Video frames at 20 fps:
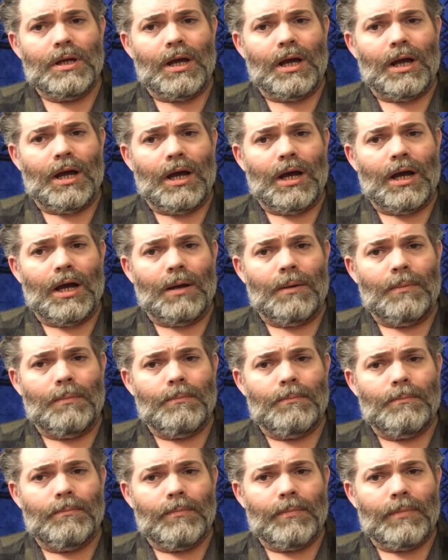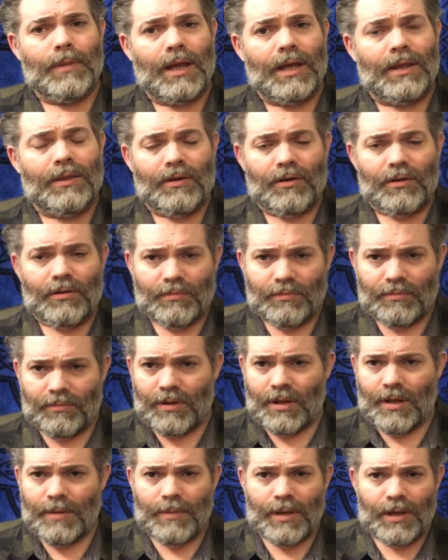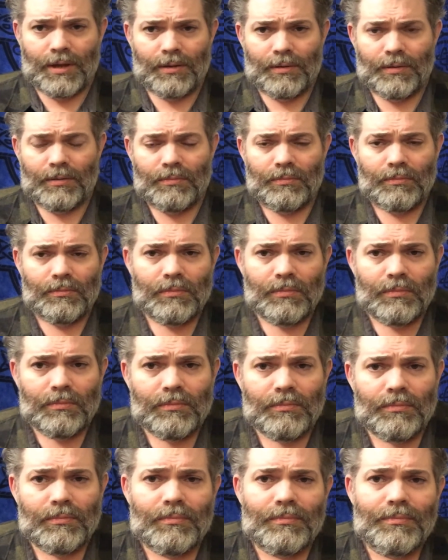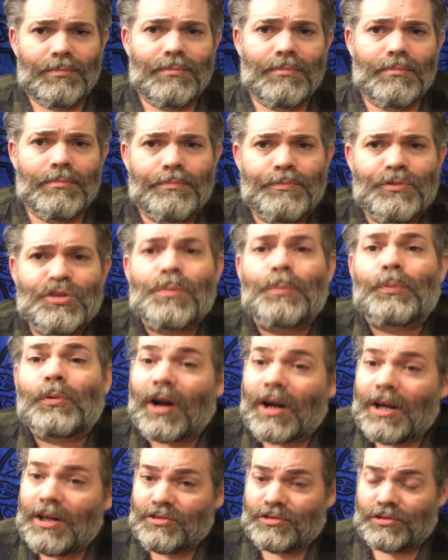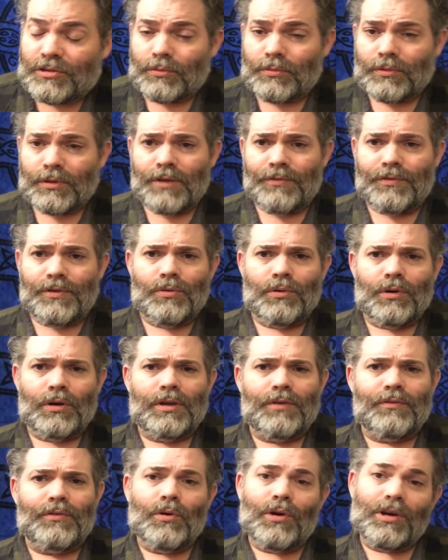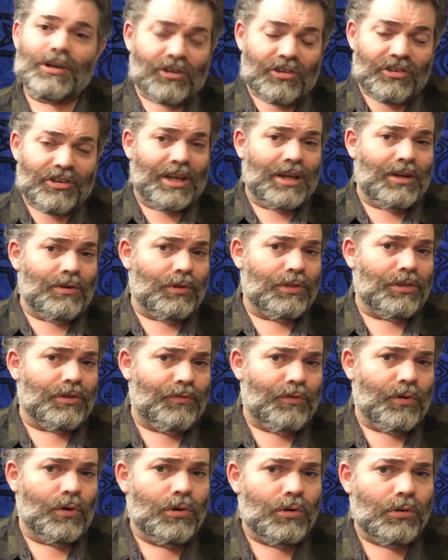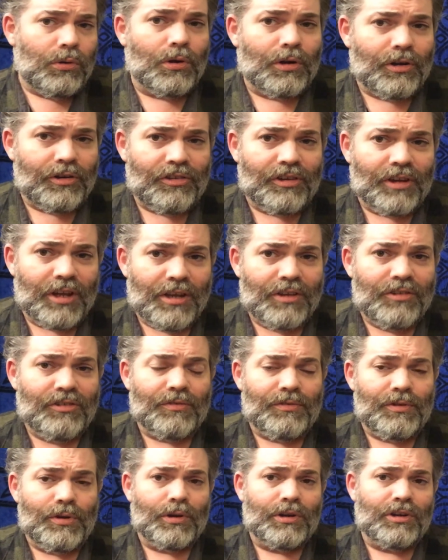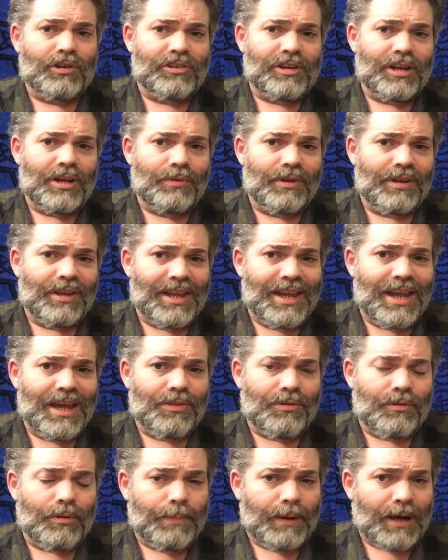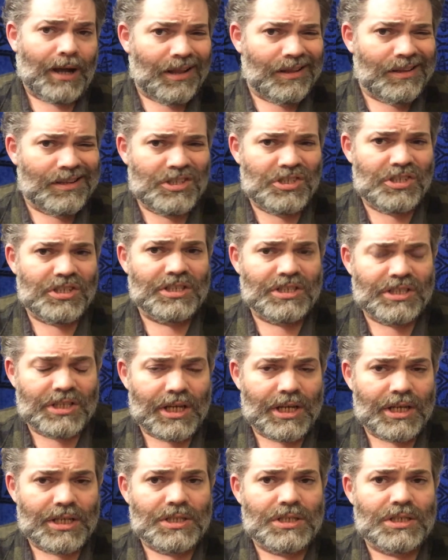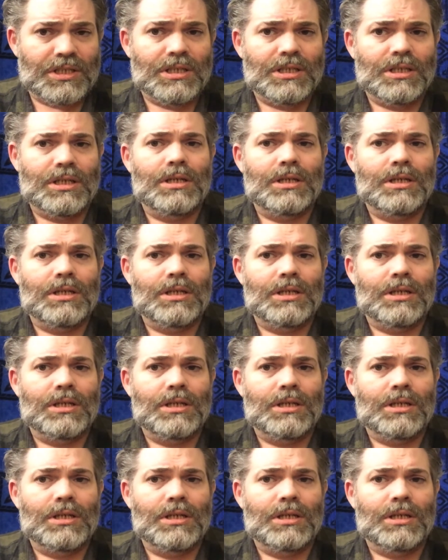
and they may surprise you. If you understand what the folklore says, if you understand what the anthropology says